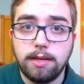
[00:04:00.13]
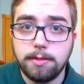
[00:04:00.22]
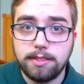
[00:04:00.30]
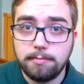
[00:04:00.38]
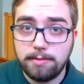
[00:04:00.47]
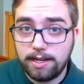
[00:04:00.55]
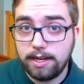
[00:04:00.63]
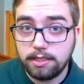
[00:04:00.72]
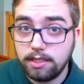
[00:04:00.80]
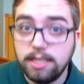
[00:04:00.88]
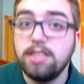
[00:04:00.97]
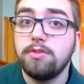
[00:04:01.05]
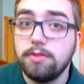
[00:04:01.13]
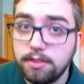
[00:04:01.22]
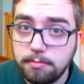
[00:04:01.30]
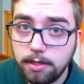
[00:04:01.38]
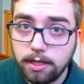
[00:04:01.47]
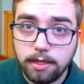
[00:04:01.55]
about something that actually interests
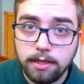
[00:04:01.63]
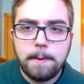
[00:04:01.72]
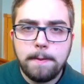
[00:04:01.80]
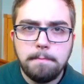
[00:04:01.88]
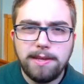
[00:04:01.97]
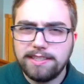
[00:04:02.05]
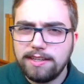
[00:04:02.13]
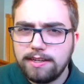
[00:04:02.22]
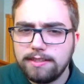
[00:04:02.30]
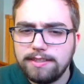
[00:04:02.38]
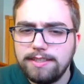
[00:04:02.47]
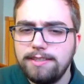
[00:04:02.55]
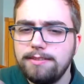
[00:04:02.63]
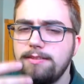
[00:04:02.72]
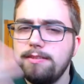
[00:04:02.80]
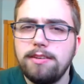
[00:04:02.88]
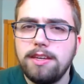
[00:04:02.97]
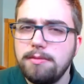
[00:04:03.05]
me. Because honestly,
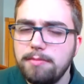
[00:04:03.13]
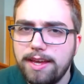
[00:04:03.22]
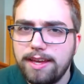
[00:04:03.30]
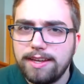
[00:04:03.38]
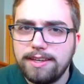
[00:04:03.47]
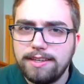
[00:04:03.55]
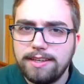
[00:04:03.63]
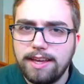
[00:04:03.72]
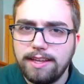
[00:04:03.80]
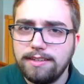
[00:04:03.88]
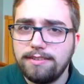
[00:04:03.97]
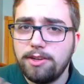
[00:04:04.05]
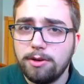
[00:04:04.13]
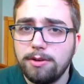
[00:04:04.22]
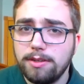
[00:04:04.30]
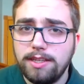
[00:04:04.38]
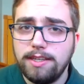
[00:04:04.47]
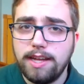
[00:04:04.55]
looking back and
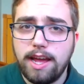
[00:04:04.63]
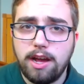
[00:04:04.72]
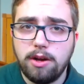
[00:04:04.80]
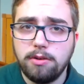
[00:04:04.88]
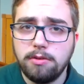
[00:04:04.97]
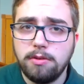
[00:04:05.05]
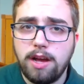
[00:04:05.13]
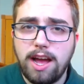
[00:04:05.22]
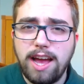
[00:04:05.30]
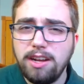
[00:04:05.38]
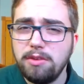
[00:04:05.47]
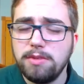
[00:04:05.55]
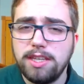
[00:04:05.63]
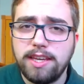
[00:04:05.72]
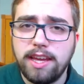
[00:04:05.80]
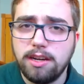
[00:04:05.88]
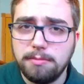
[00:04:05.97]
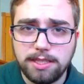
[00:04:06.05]
currently now, I don't really
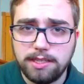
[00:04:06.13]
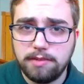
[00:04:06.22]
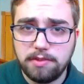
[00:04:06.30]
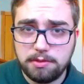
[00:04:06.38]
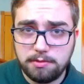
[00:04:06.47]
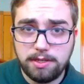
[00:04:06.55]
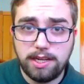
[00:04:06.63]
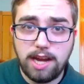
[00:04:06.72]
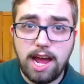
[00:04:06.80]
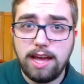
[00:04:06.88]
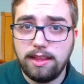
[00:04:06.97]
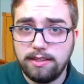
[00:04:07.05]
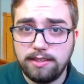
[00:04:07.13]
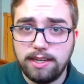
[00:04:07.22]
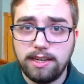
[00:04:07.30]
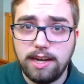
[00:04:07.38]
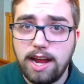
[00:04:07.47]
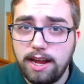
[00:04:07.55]
care about the difference between an island and
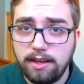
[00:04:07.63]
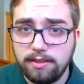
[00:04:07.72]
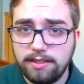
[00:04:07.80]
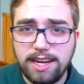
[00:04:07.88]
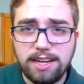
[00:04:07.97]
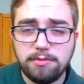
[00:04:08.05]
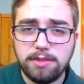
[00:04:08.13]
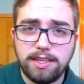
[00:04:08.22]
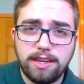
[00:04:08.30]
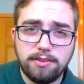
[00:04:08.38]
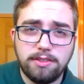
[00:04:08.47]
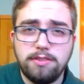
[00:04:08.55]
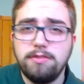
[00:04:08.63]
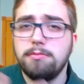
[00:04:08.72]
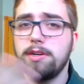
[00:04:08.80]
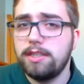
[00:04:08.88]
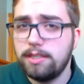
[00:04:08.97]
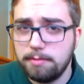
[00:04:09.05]
an isle. And I don't really care too
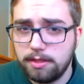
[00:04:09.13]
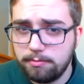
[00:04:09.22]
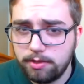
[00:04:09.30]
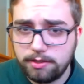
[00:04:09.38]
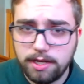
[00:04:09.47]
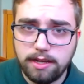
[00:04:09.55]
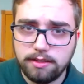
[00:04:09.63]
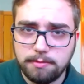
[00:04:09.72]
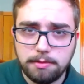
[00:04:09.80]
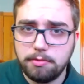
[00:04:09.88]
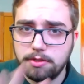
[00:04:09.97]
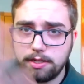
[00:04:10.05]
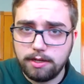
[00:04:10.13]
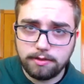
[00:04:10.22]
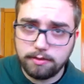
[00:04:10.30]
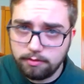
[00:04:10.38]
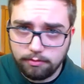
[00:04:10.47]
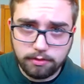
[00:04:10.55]
much about the British Isles. I mean, the British Isles are
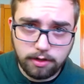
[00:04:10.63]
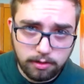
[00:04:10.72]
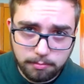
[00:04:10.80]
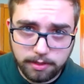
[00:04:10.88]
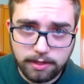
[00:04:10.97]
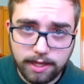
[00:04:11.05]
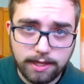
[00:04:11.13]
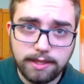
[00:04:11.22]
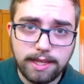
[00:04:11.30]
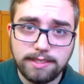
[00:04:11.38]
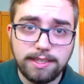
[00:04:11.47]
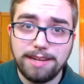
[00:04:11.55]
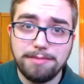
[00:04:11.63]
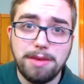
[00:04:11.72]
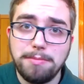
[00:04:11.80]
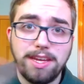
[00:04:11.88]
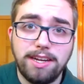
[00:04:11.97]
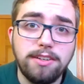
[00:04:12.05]
cool and all, but like, that's not my
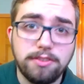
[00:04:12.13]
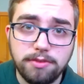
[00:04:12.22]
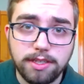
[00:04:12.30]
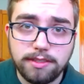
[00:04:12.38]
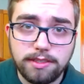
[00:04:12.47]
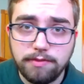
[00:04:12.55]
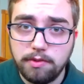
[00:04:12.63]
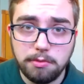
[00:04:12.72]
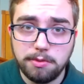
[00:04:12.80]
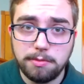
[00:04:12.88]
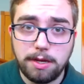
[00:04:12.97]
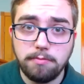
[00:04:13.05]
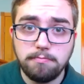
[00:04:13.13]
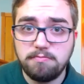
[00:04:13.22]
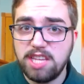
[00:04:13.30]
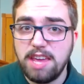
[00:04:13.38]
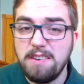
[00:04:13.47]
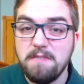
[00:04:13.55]
main interest. If it was about,
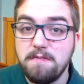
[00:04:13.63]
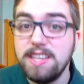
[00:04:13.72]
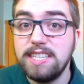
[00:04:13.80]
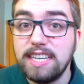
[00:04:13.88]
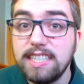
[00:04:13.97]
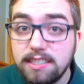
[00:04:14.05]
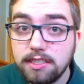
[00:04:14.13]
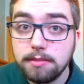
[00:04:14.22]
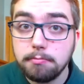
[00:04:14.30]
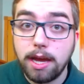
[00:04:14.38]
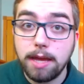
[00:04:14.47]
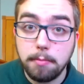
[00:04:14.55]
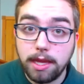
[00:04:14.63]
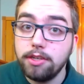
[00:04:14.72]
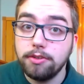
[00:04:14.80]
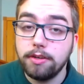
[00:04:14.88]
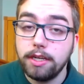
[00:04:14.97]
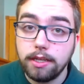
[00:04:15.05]
say, physics, my
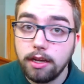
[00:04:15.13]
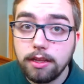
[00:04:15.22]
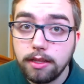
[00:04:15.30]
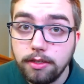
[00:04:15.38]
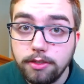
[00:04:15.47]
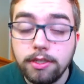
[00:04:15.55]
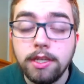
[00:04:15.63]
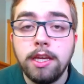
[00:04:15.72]
major in college,